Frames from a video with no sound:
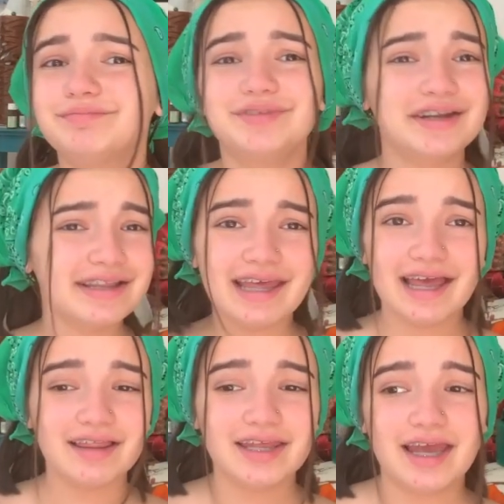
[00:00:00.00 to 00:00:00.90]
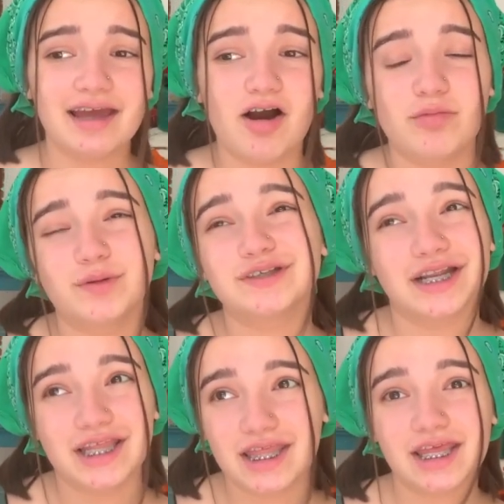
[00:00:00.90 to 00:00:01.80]
literally like almost
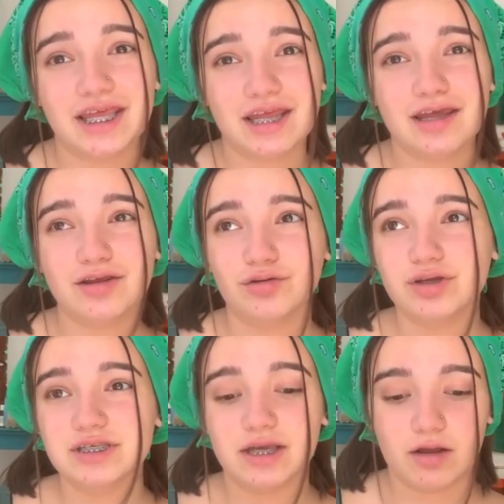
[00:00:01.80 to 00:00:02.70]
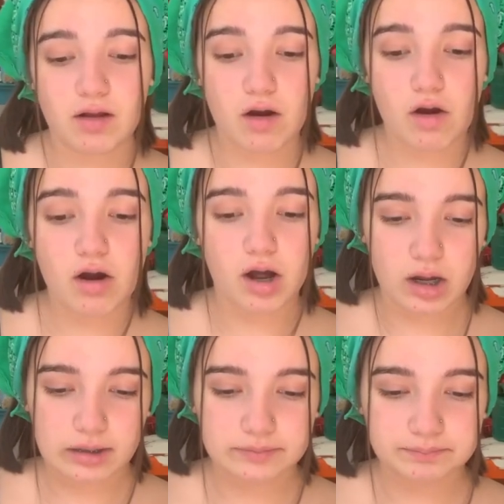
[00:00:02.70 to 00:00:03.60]
anything you could sell
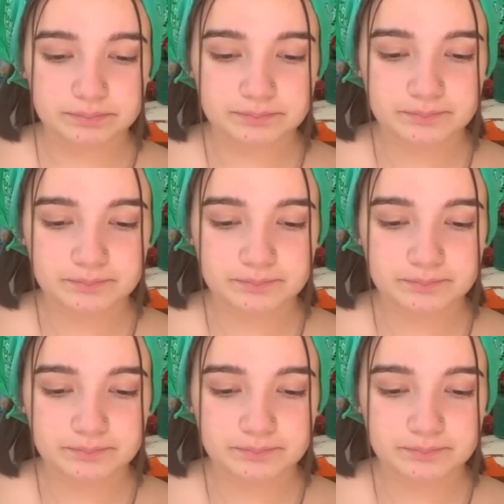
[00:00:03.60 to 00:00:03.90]
um,